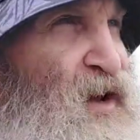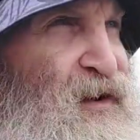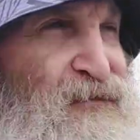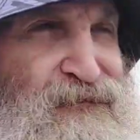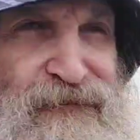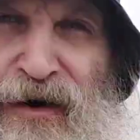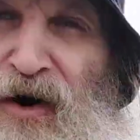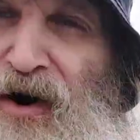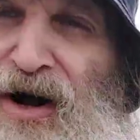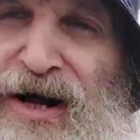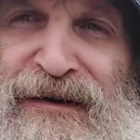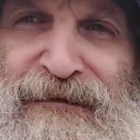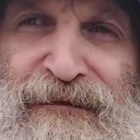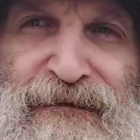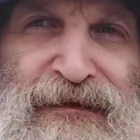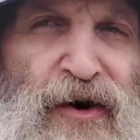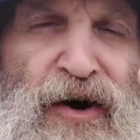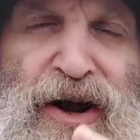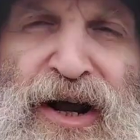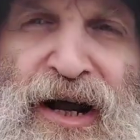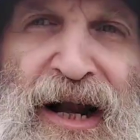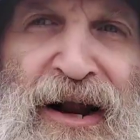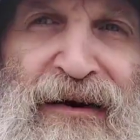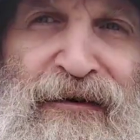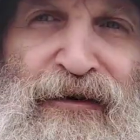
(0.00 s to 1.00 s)
very,
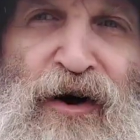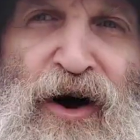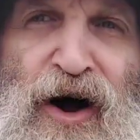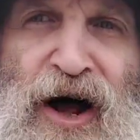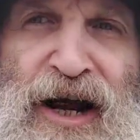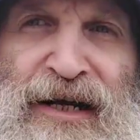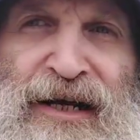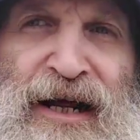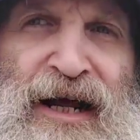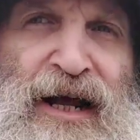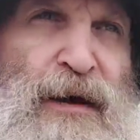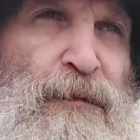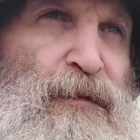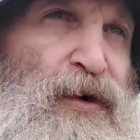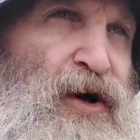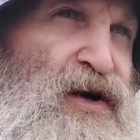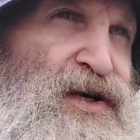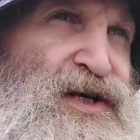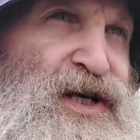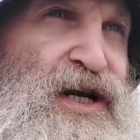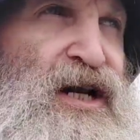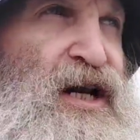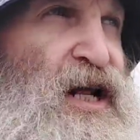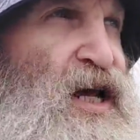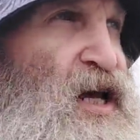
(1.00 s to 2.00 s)
very clever idea,
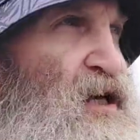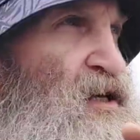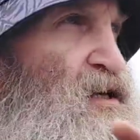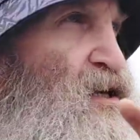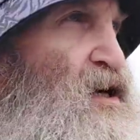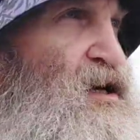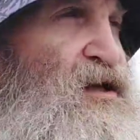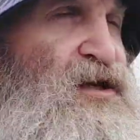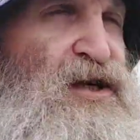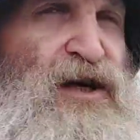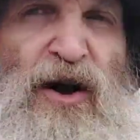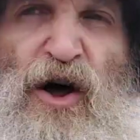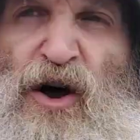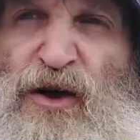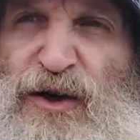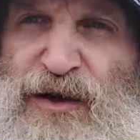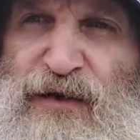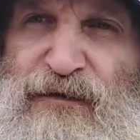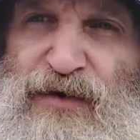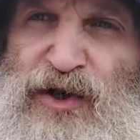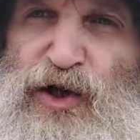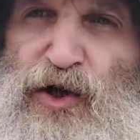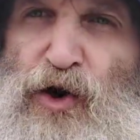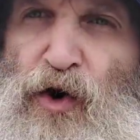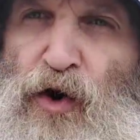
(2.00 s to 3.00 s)
because it leads into lots
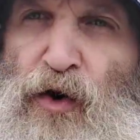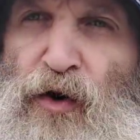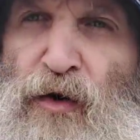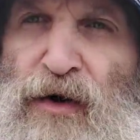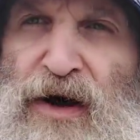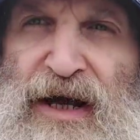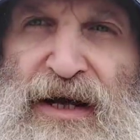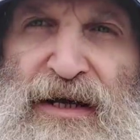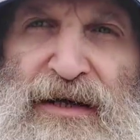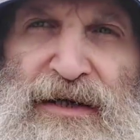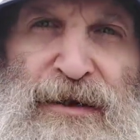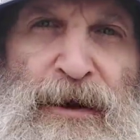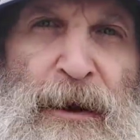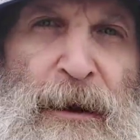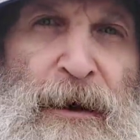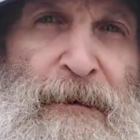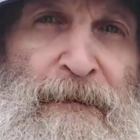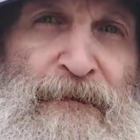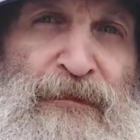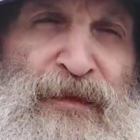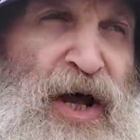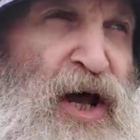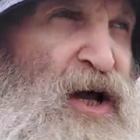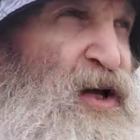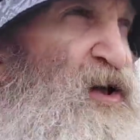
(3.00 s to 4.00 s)
of stories
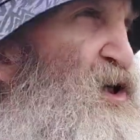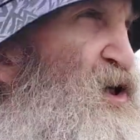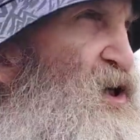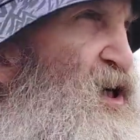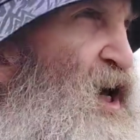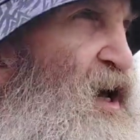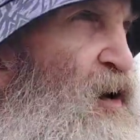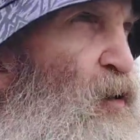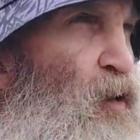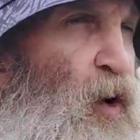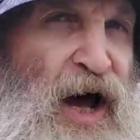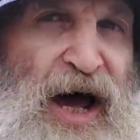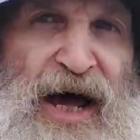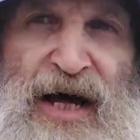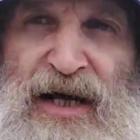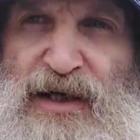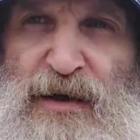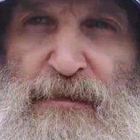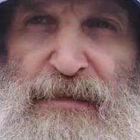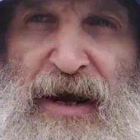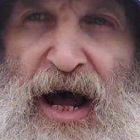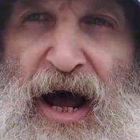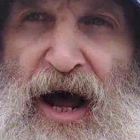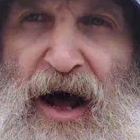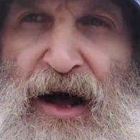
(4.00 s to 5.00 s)
and segues
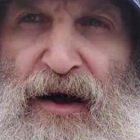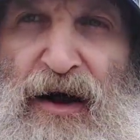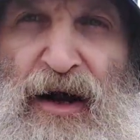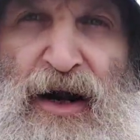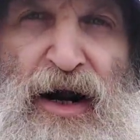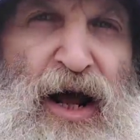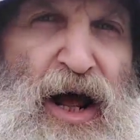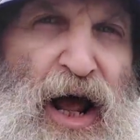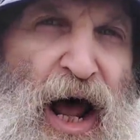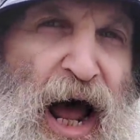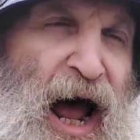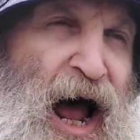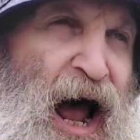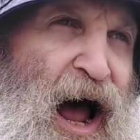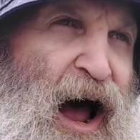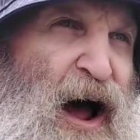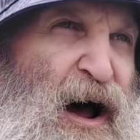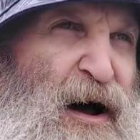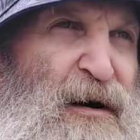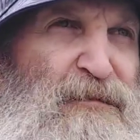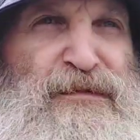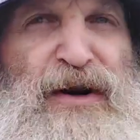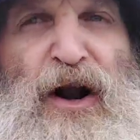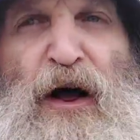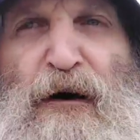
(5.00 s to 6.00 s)
about
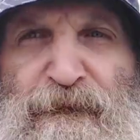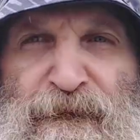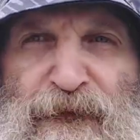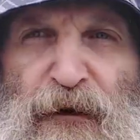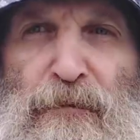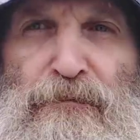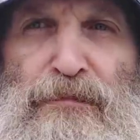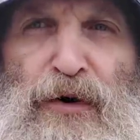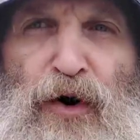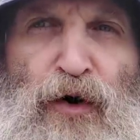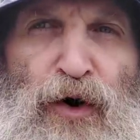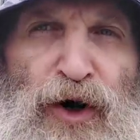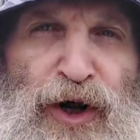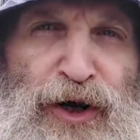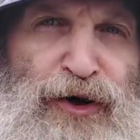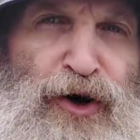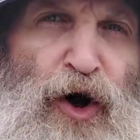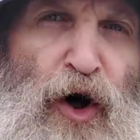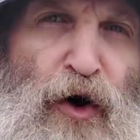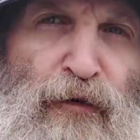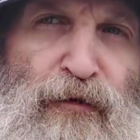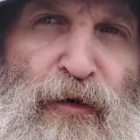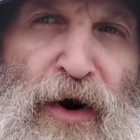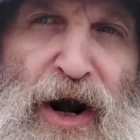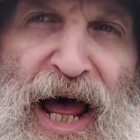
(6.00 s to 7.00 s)
football and
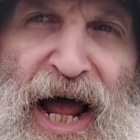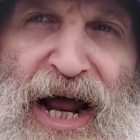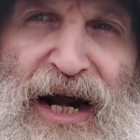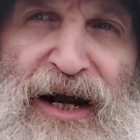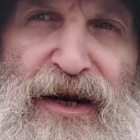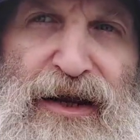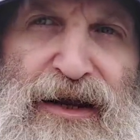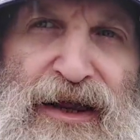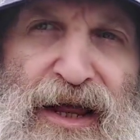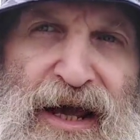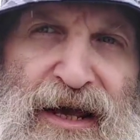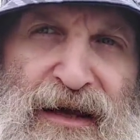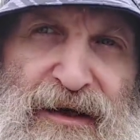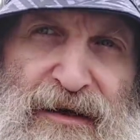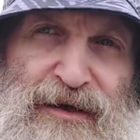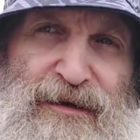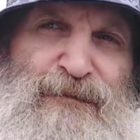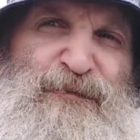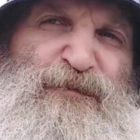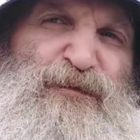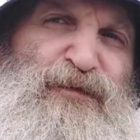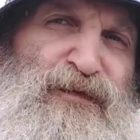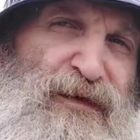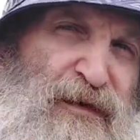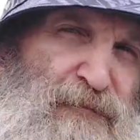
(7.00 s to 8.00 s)
non-related things.
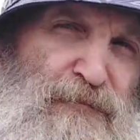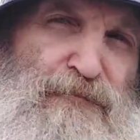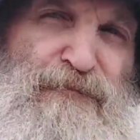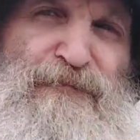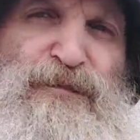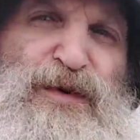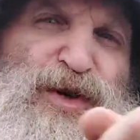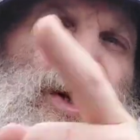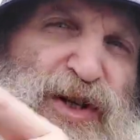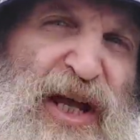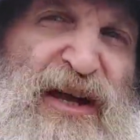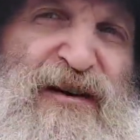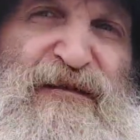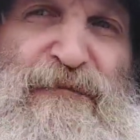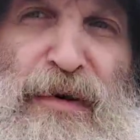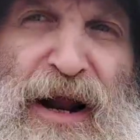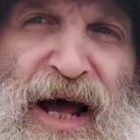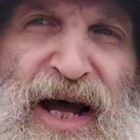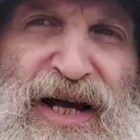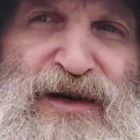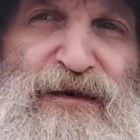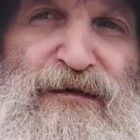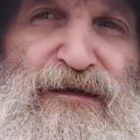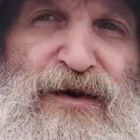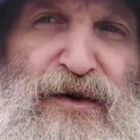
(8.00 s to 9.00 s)
Steve
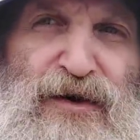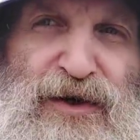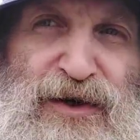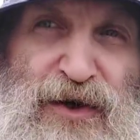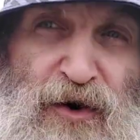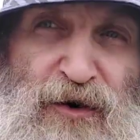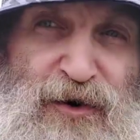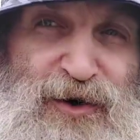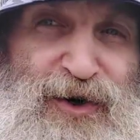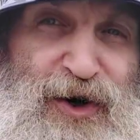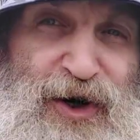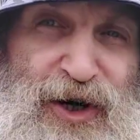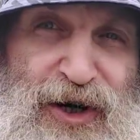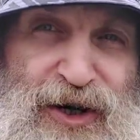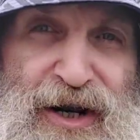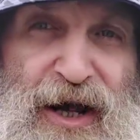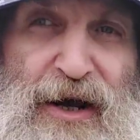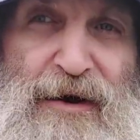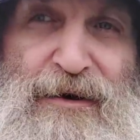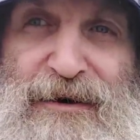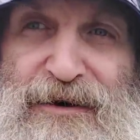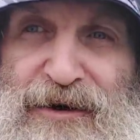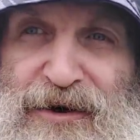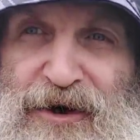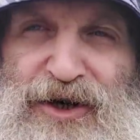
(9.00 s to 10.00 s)
plays a few songs. I didn't
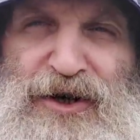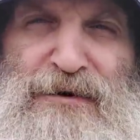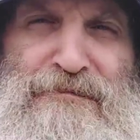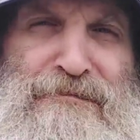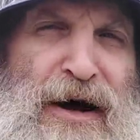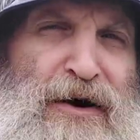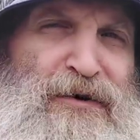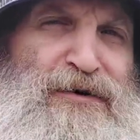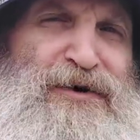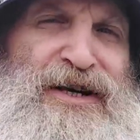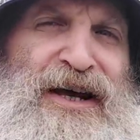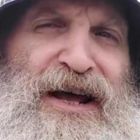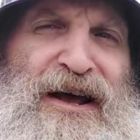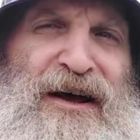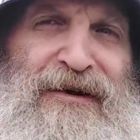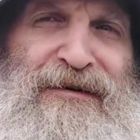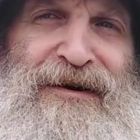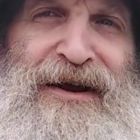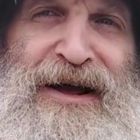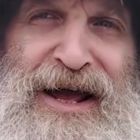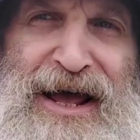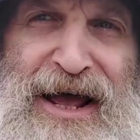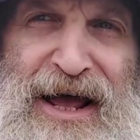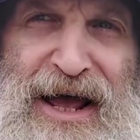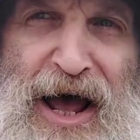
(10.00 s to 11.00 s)
know you're such a
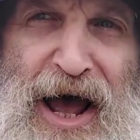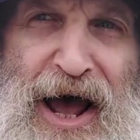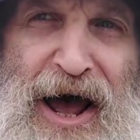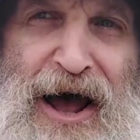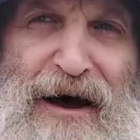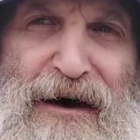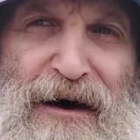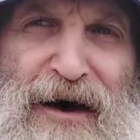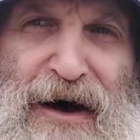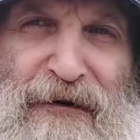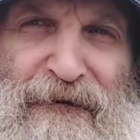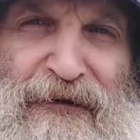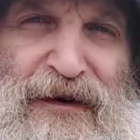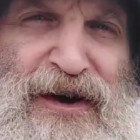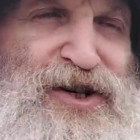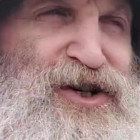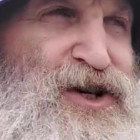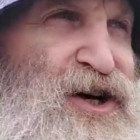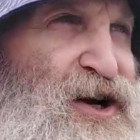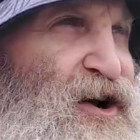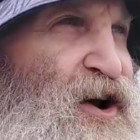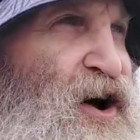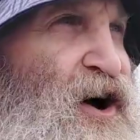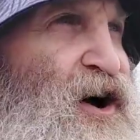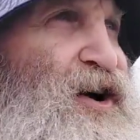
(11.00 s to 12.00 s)
Motown
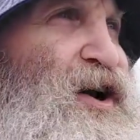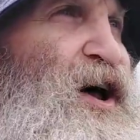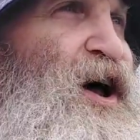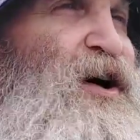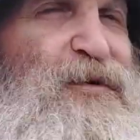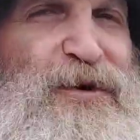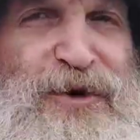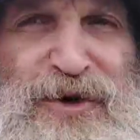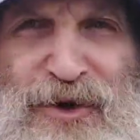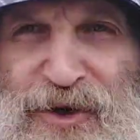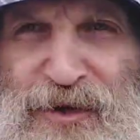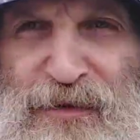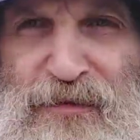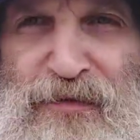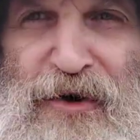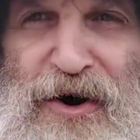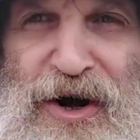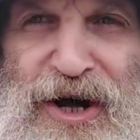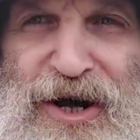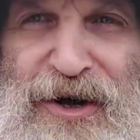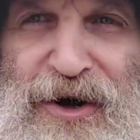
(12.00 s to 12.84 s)
aficionado, which is pretty